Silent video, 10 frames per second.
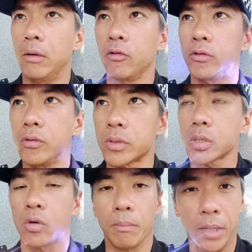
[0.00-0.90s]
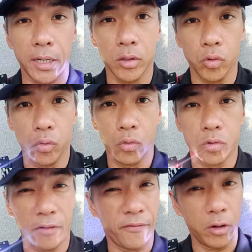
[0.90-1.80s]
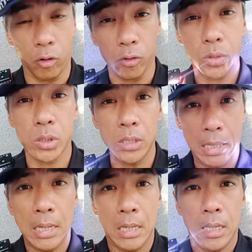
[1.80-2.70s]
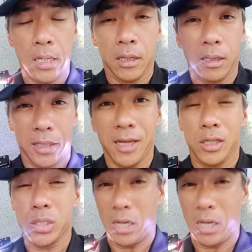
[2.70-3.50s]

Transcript: road users comply to traffic laws. That is